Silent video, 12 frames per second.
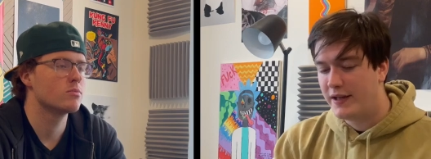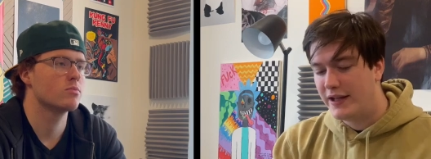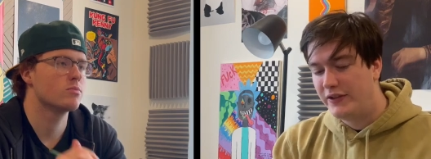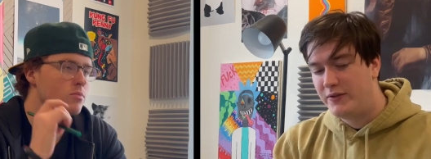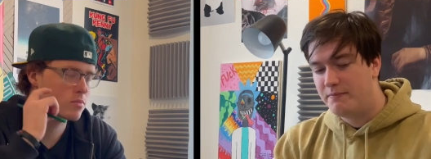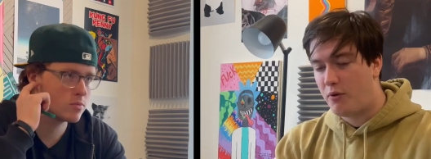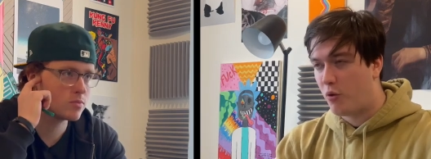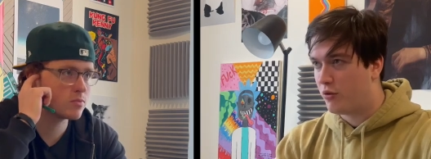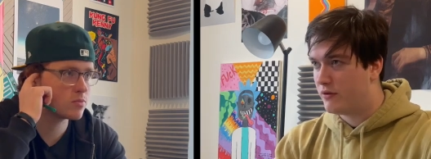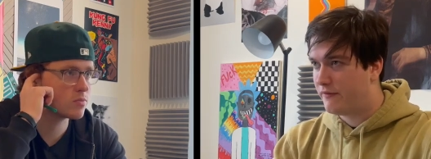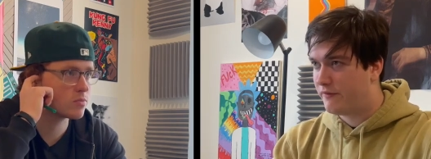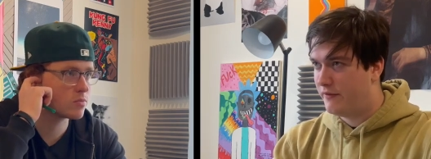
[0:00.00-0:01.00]
Speaker 1: like it's
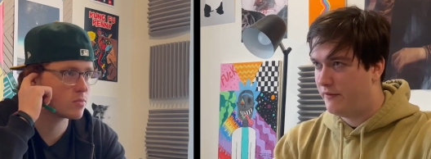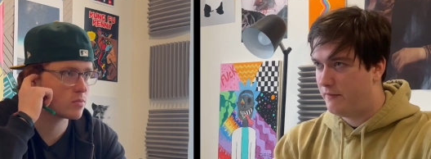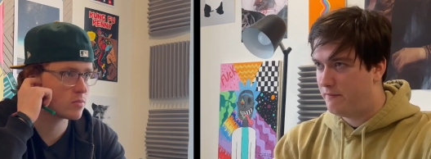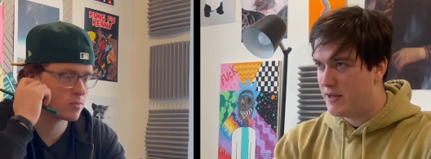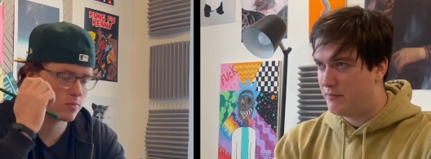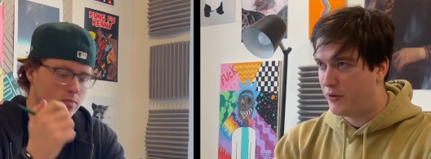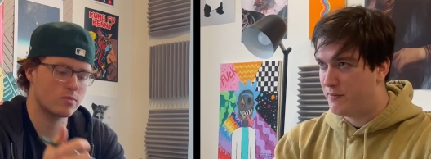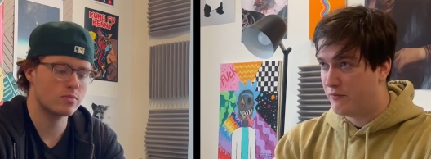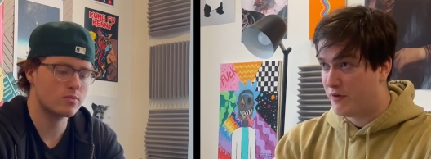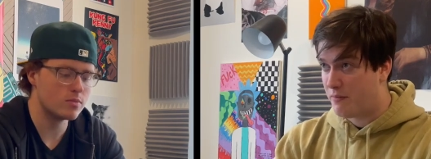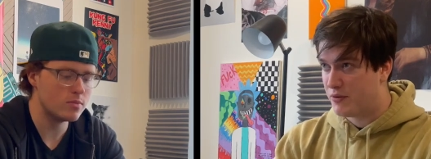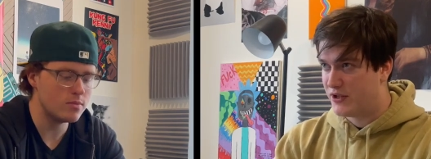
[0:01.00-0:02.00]
important for people to be
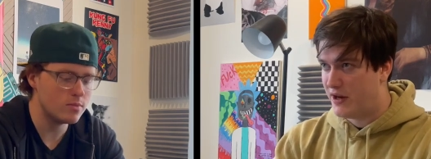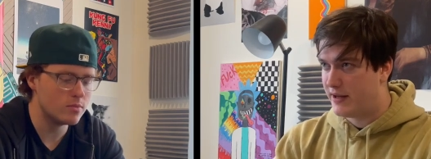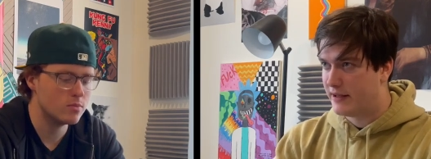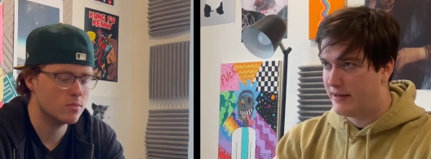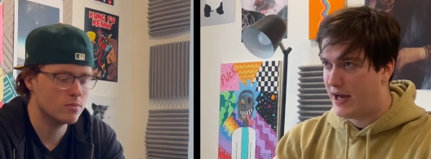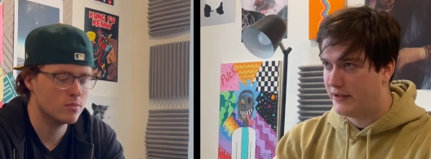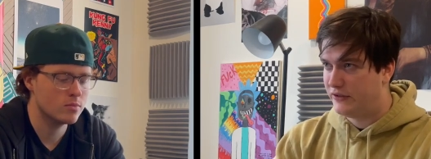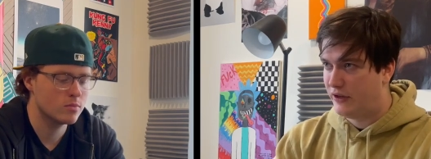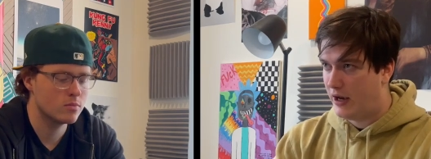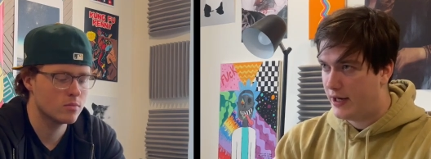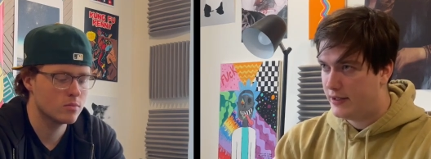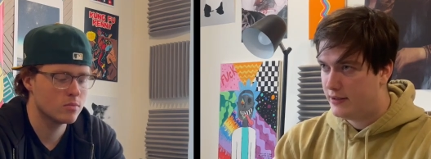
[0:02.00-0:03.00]
representing that
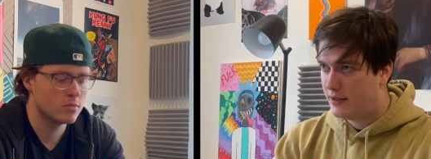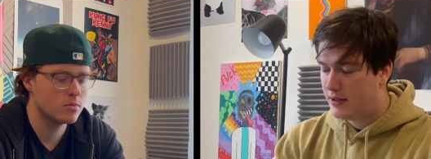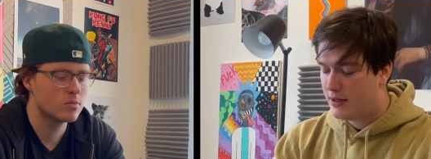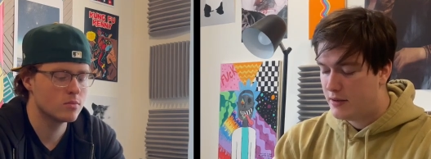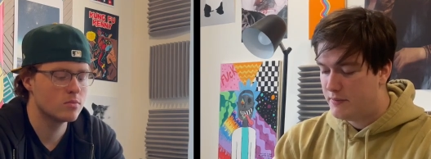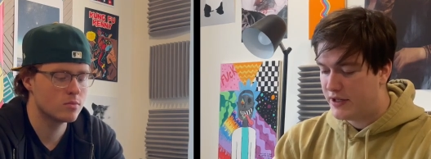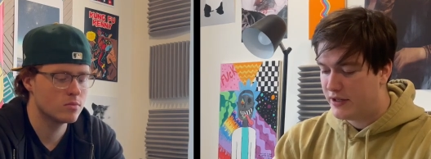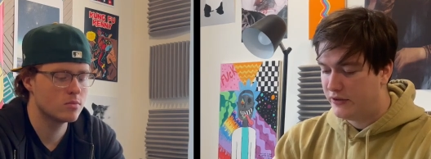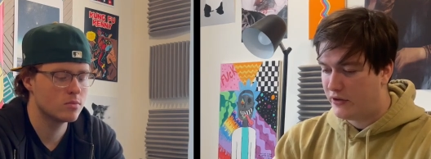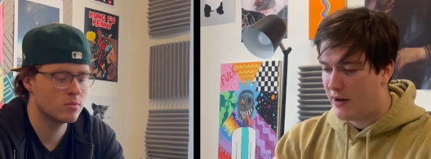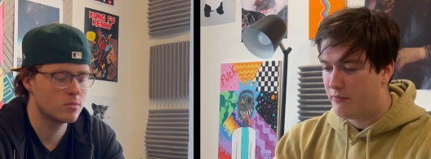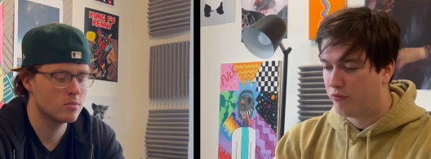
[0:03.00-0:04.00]
side, because
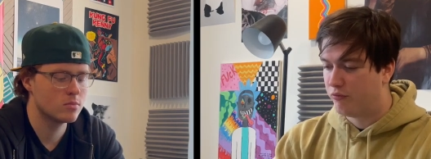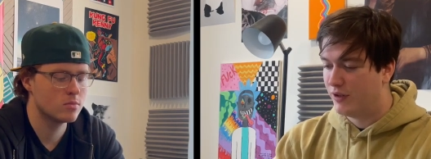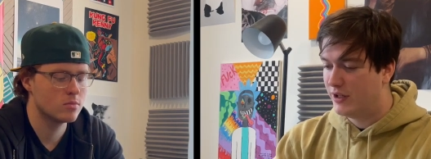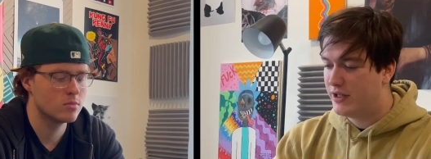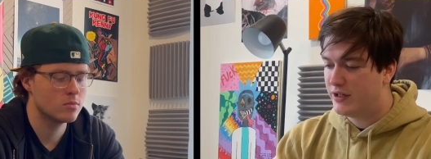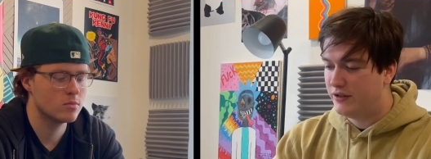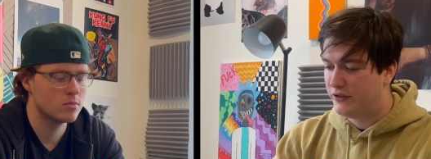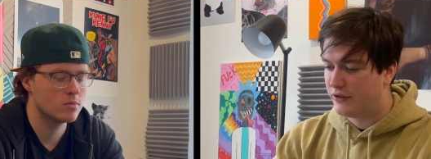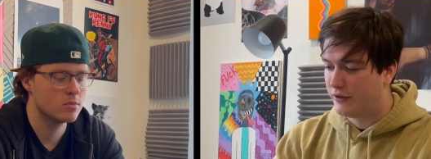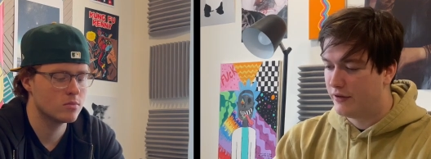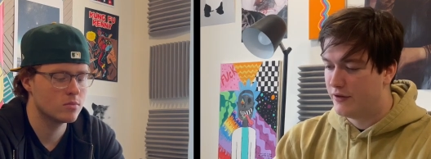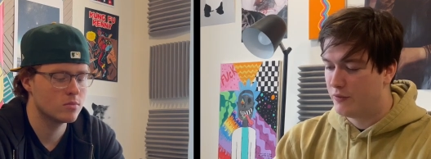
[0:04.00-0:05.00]
I'm really
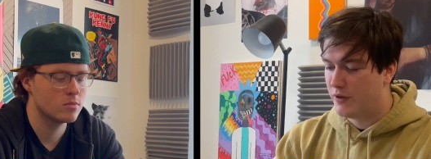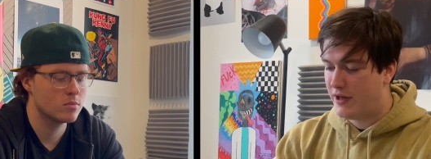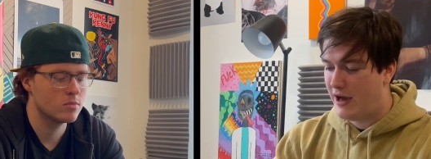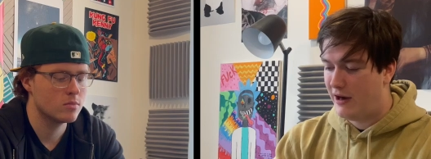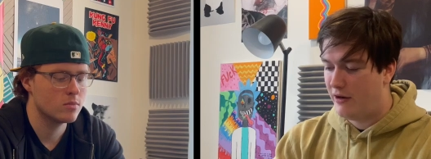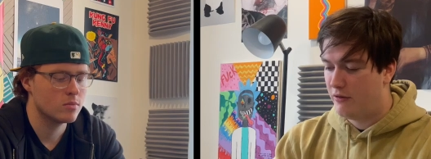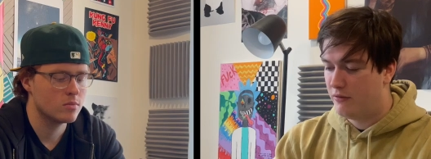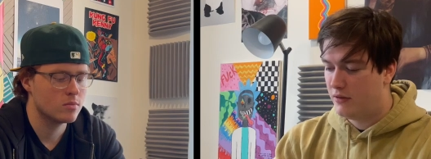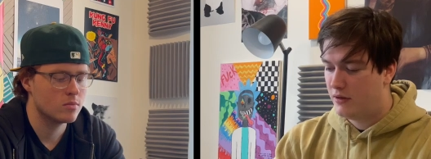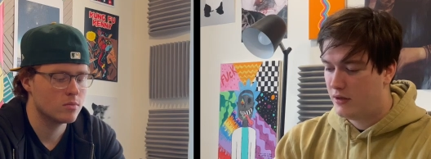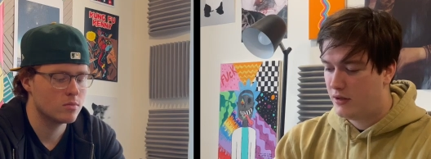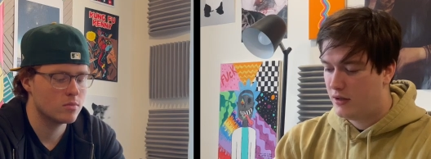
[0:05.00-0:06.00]
concerned with how
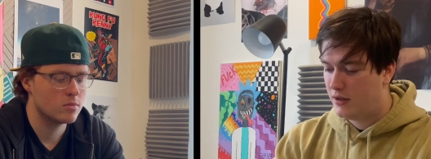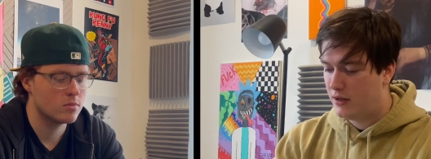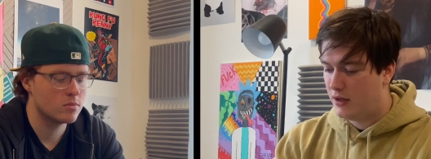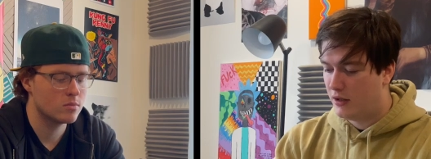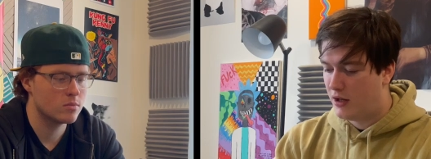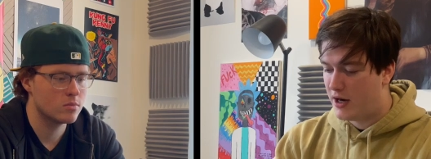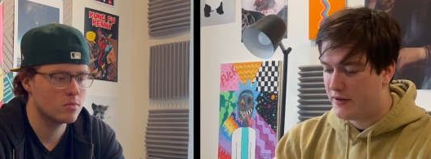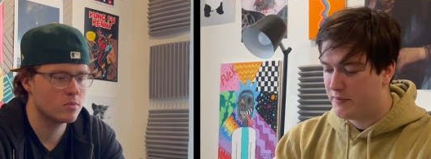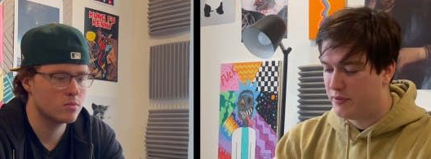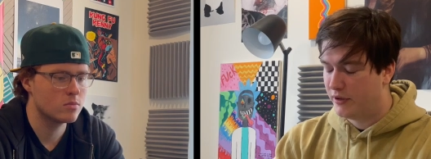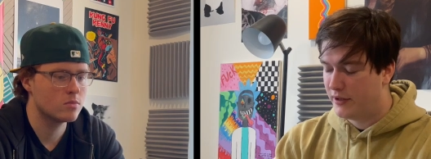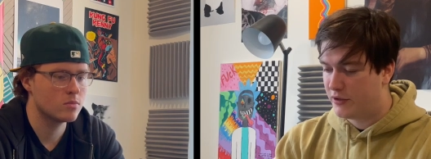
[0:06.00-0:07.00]
a lot of the
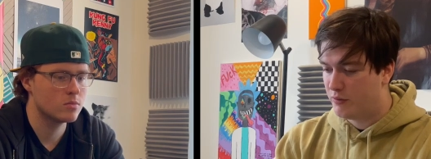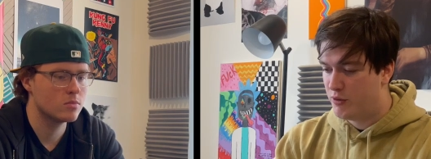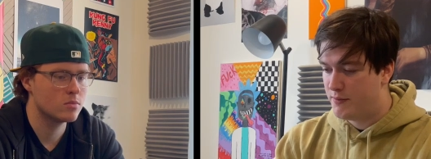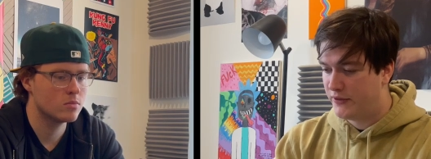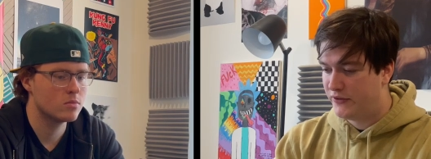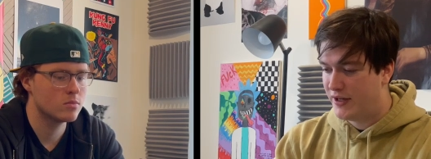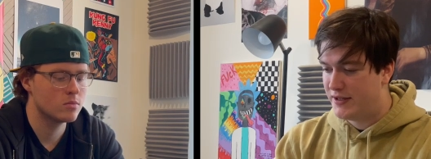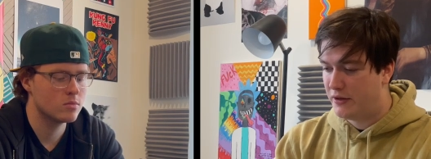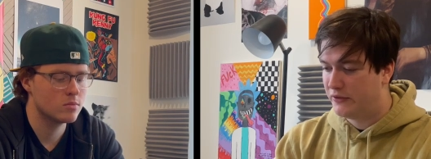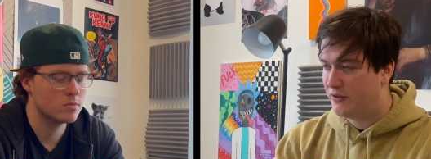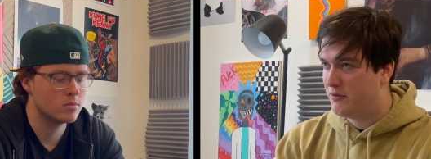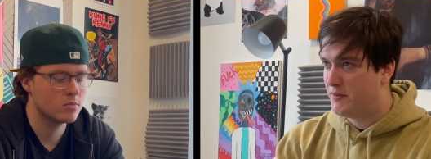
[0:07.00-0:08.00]
political movements today don't
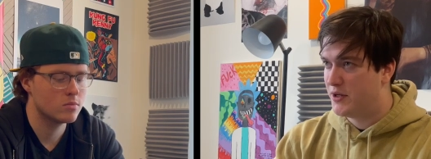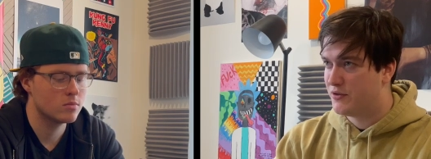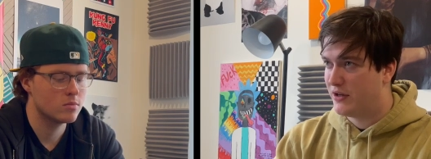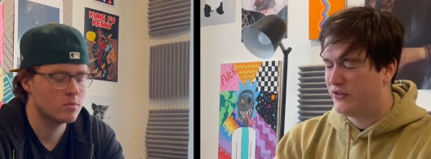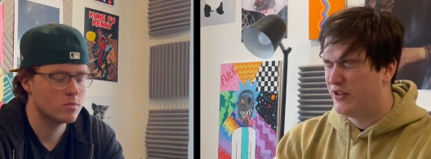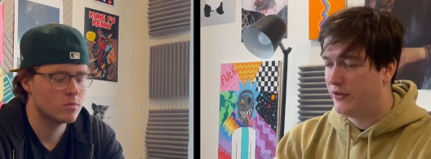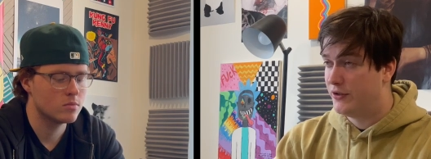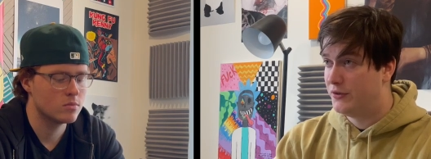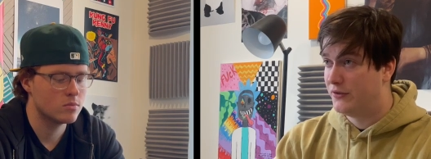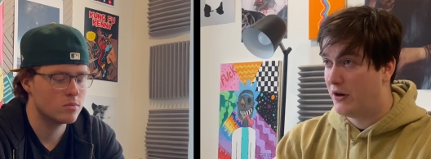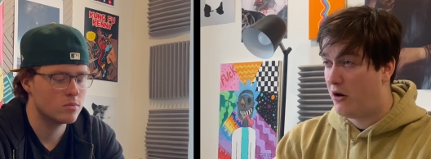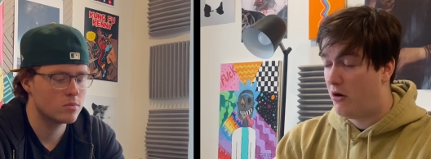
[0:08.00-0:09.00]
seem to be addressing these issues
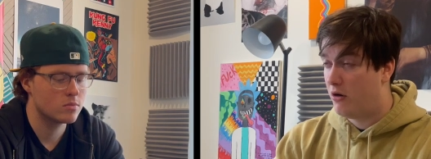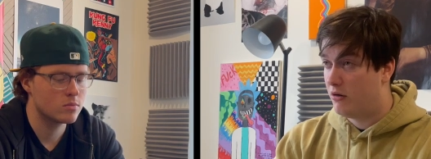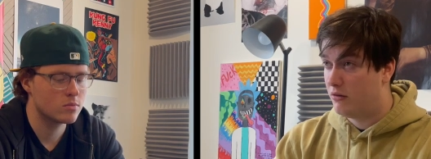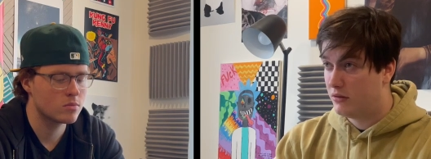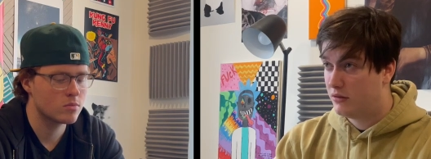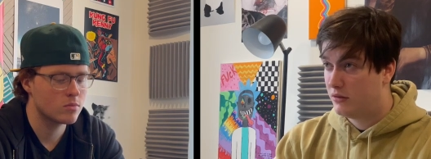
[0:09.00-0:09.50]
at all.